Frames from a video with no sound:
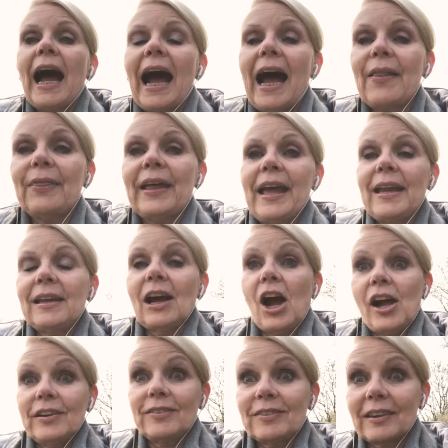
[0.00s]
and then
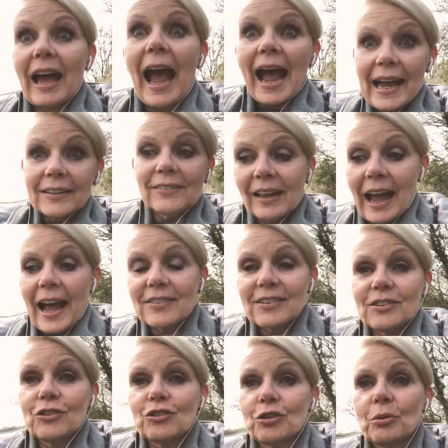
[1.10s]
us
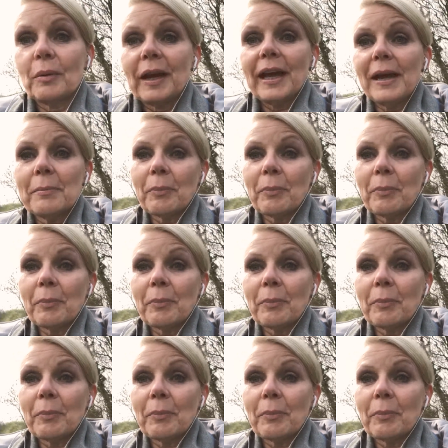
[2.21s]
adding to it